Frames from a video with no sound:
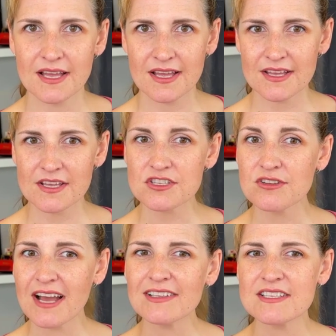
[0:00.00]
So
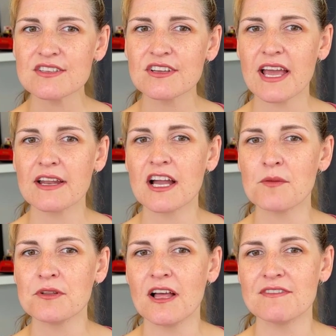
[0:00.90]
now let's look at a
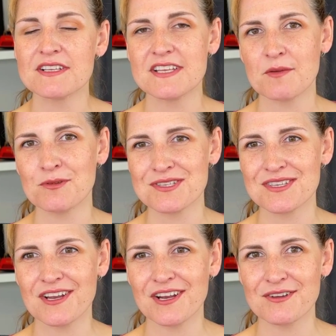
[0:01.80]
couple of example
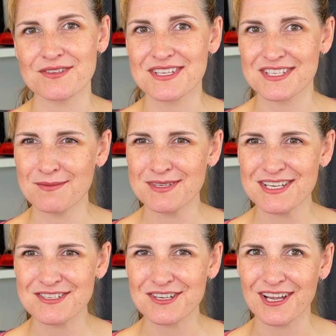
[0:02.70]
scenarios, because I'm a
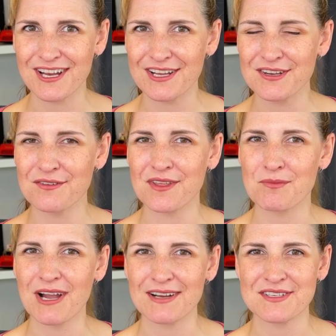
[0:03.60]
teacher and I know that
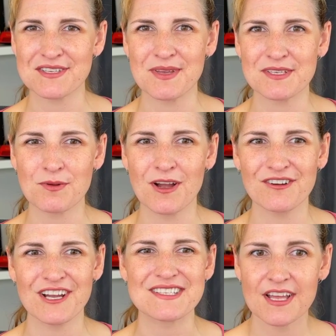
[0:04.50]
practice makes
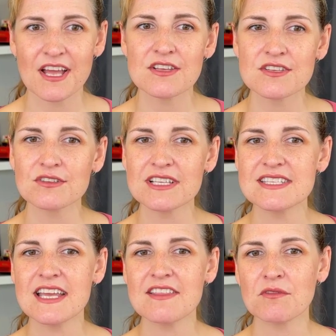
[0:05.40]
progress. So let's
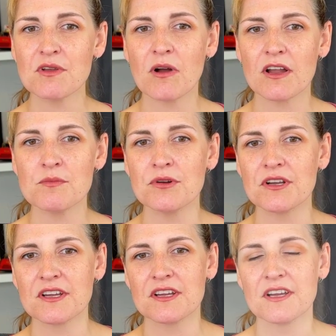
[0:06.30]
say that we want to
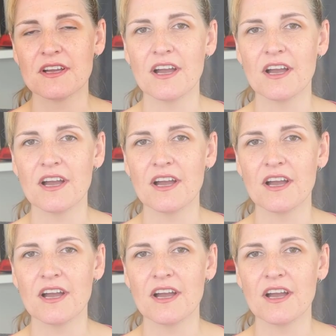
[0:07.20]
book a